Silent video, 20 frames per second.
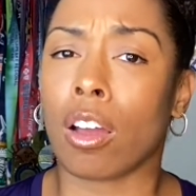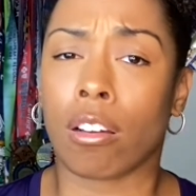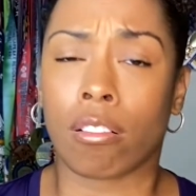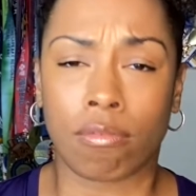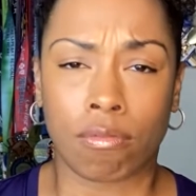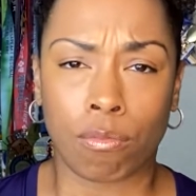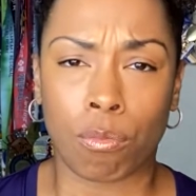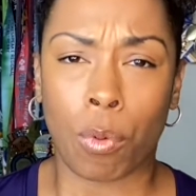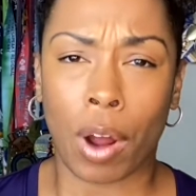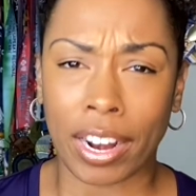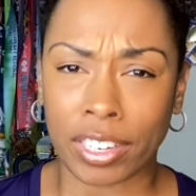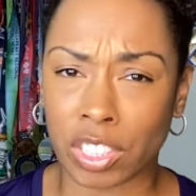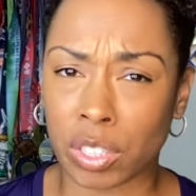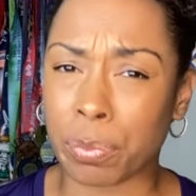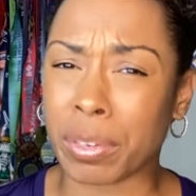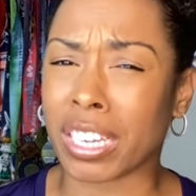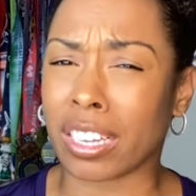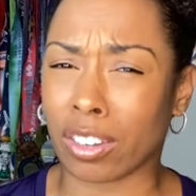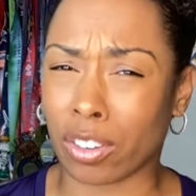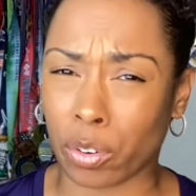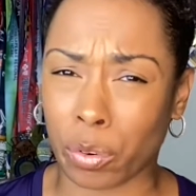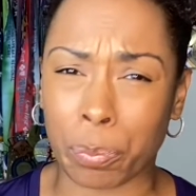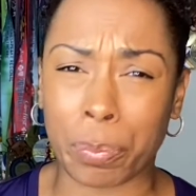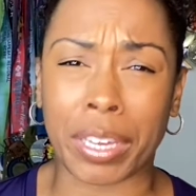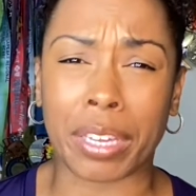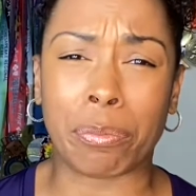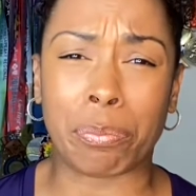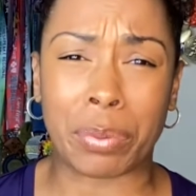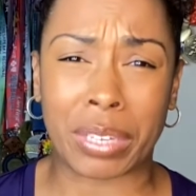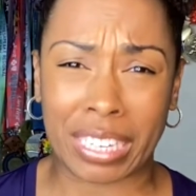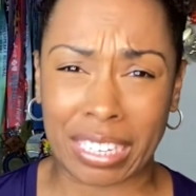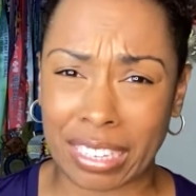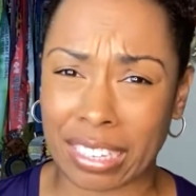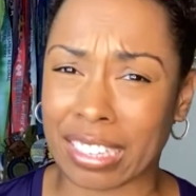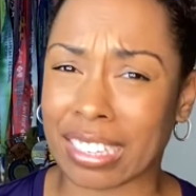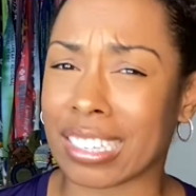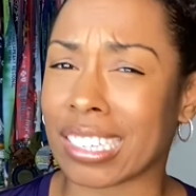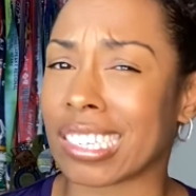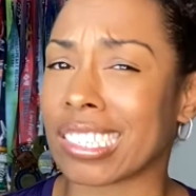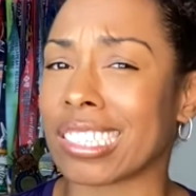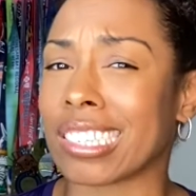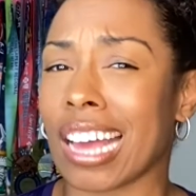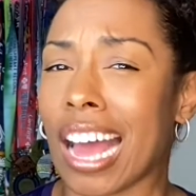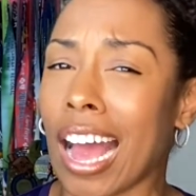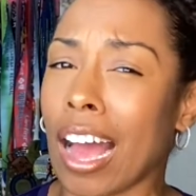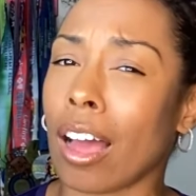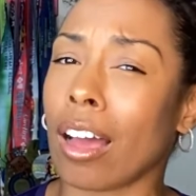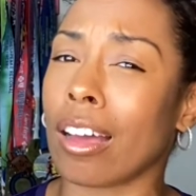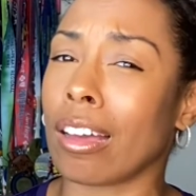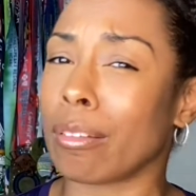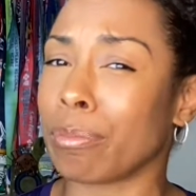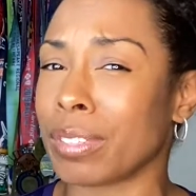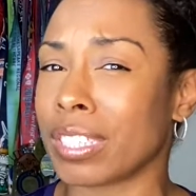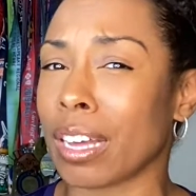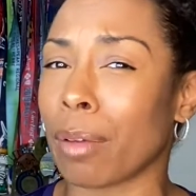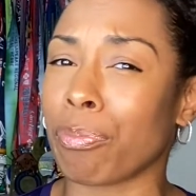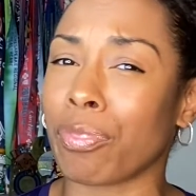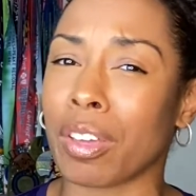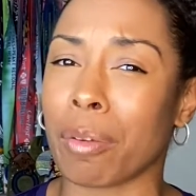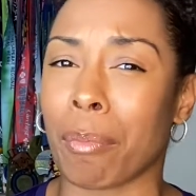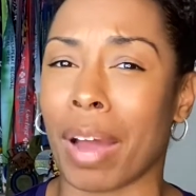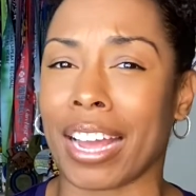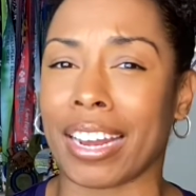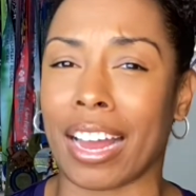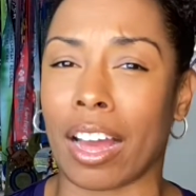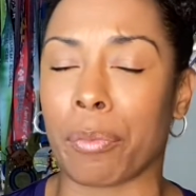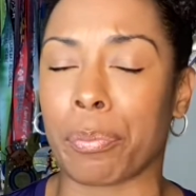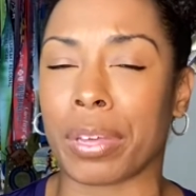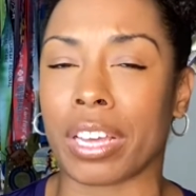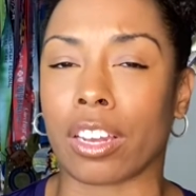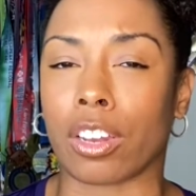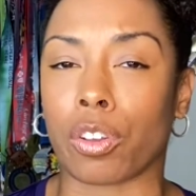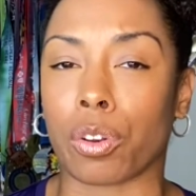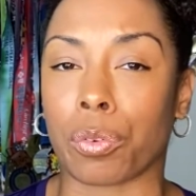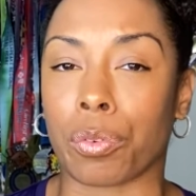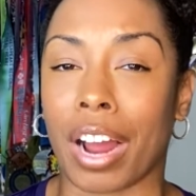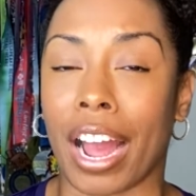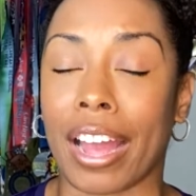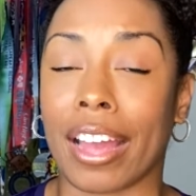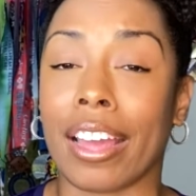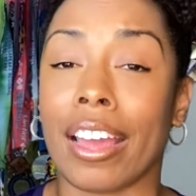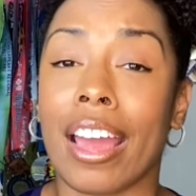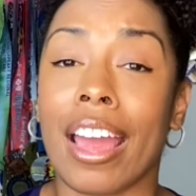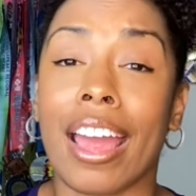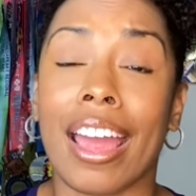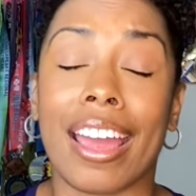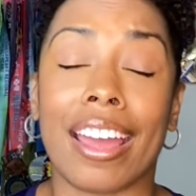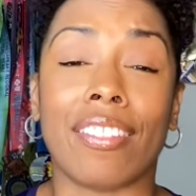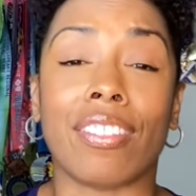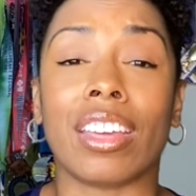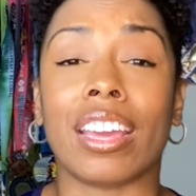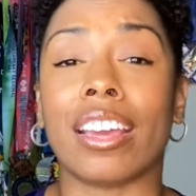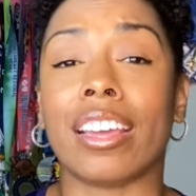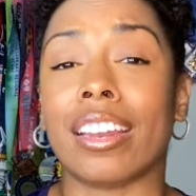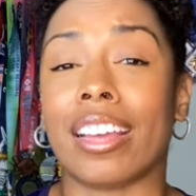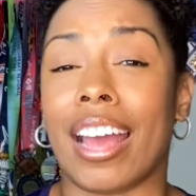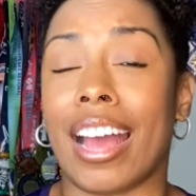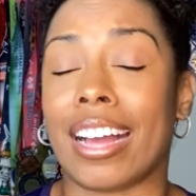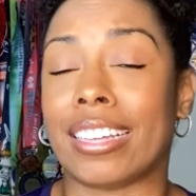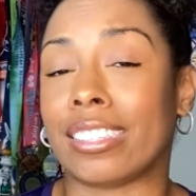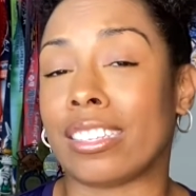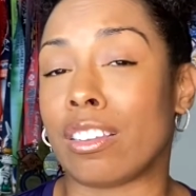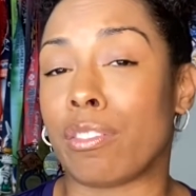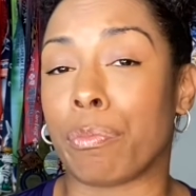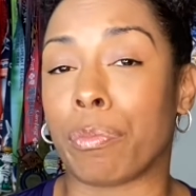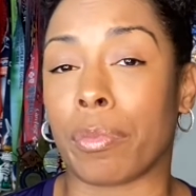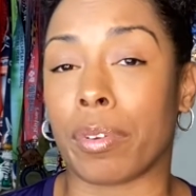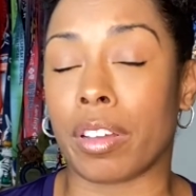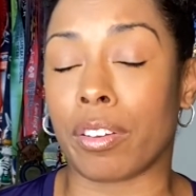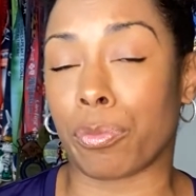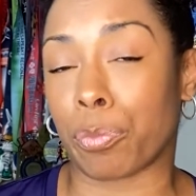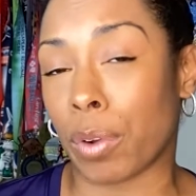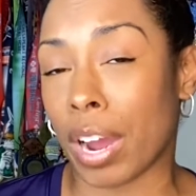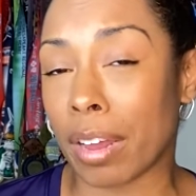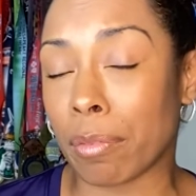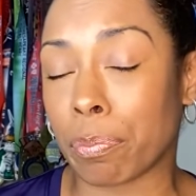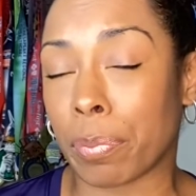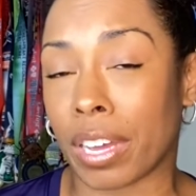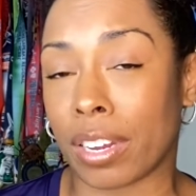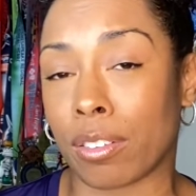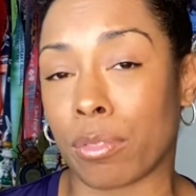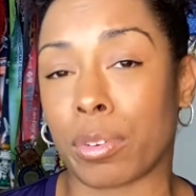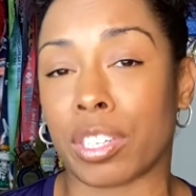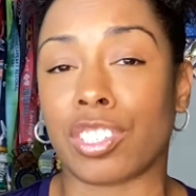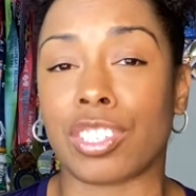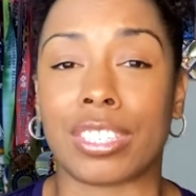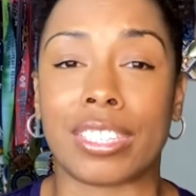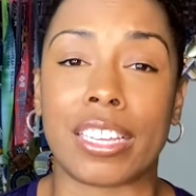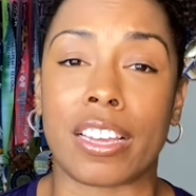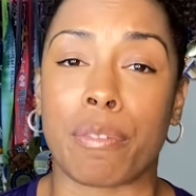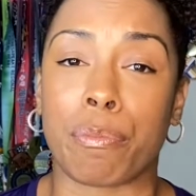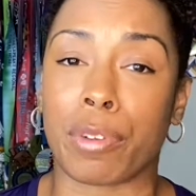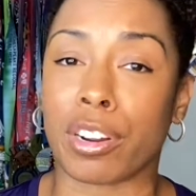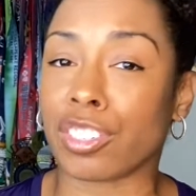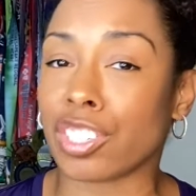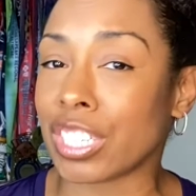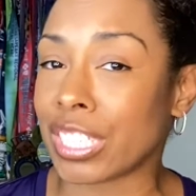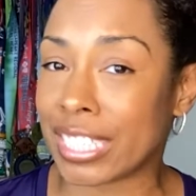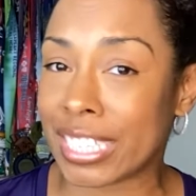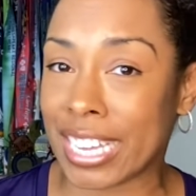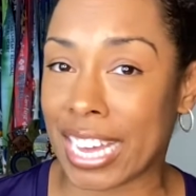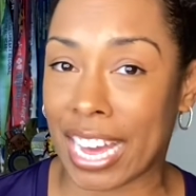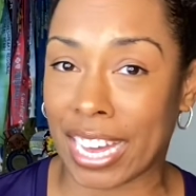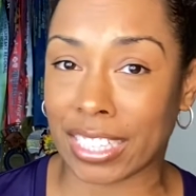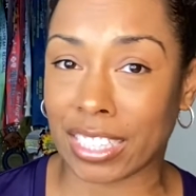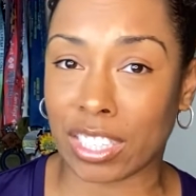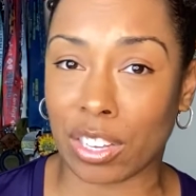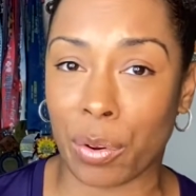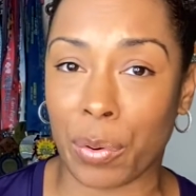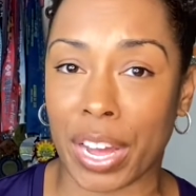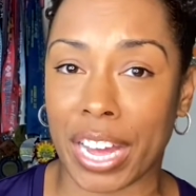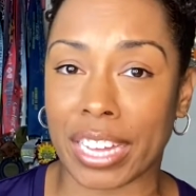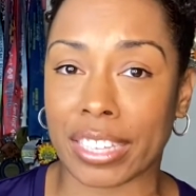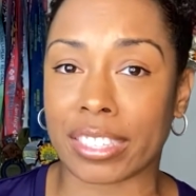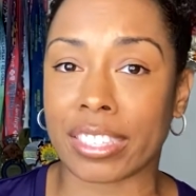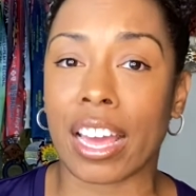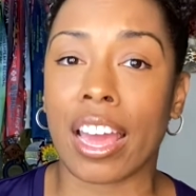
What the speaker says: watch me a little bit because something might not be a little right. And then it has a red button, which is the emergency SOS